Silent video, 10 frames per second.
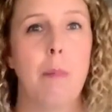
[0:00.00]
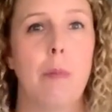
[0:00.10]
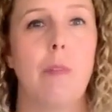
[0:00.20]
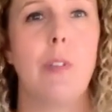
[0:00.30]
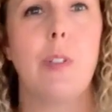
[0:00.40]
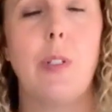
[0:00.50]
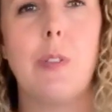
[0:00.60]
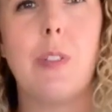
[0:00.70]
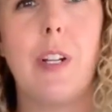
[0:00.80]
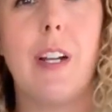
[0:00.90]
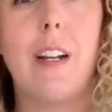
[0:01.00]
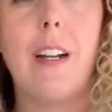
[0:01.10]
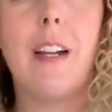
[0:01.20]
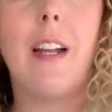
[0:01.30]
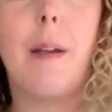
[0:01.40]
Move a little closer here.
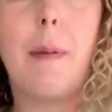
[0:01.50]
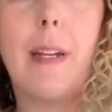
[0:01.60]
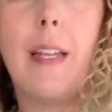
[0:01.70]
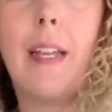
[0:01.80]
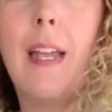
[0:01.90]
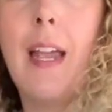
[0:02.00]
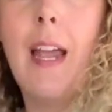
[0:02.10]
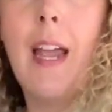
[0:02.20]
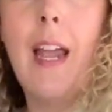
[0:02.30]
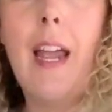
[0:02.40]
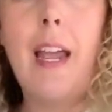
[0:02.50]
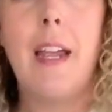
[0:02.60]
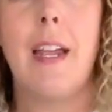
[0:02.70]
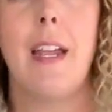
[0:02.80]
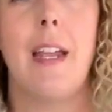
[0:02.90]
I mean,
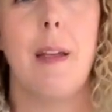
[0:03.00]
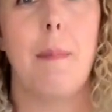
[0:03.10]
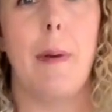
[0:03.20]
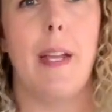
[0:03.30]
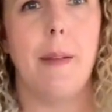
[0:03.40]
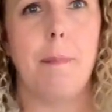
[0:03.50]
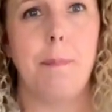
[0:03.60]
but